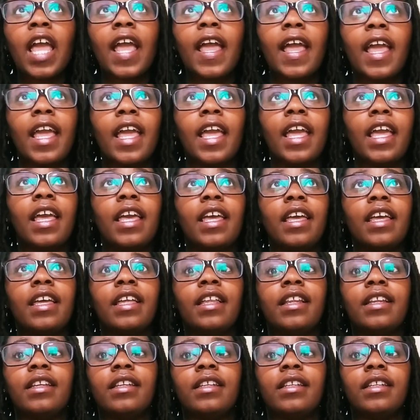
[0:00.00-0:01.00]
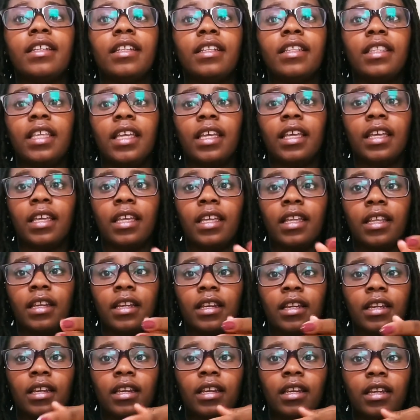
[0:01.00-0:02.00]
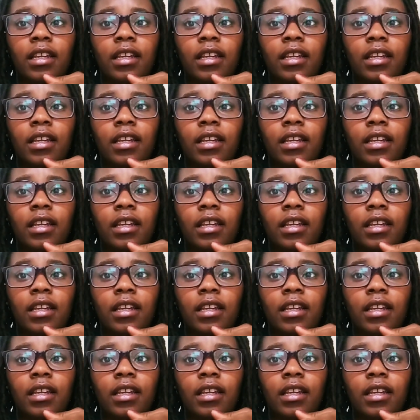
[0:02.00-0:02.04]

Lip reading: and then